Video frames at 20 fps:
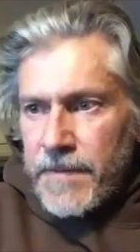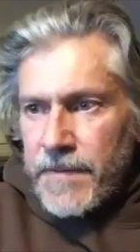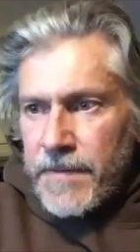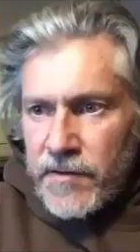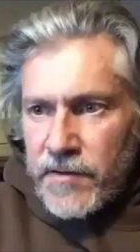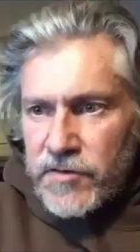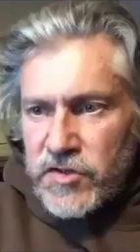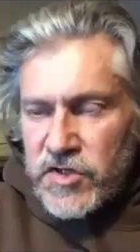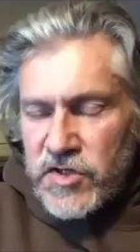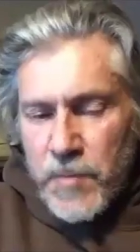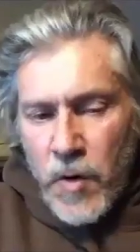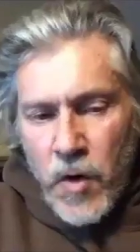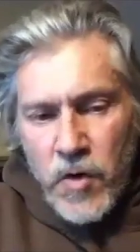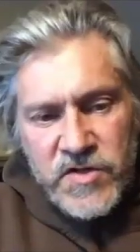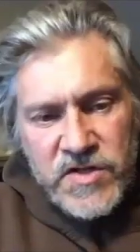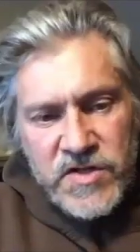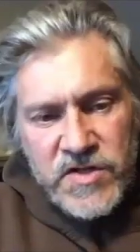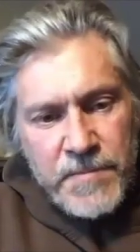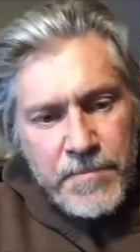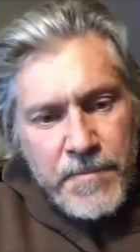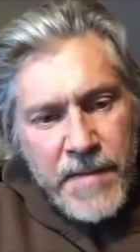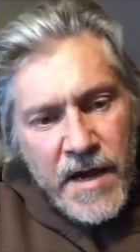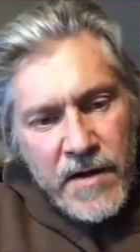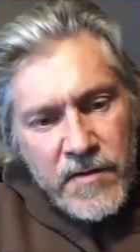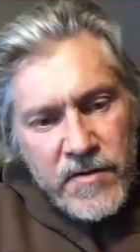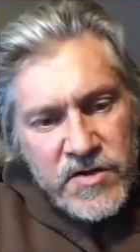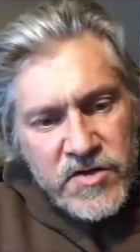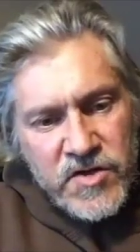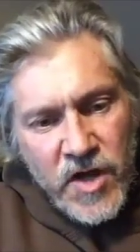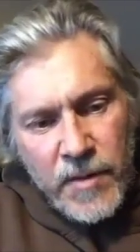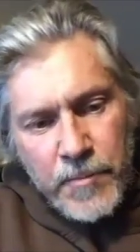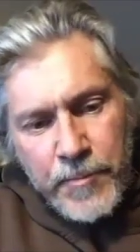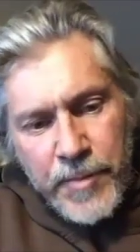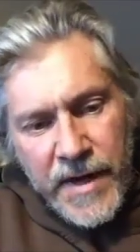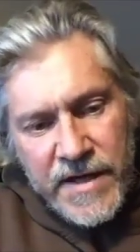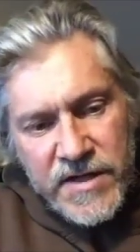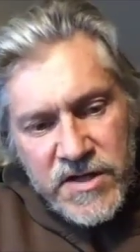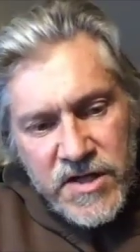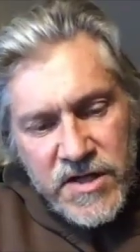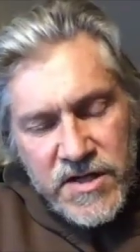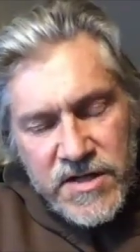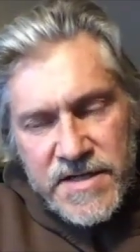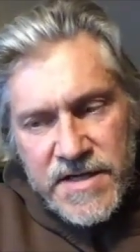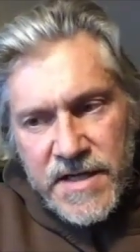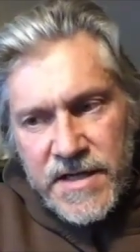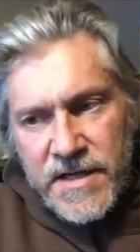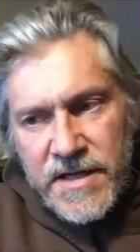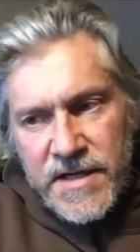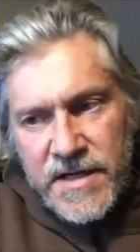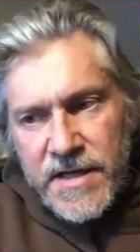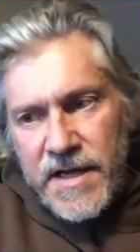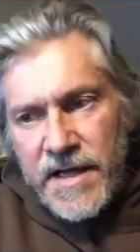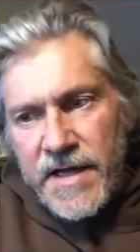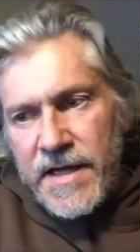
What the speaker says: smokes and mirrors on budgets and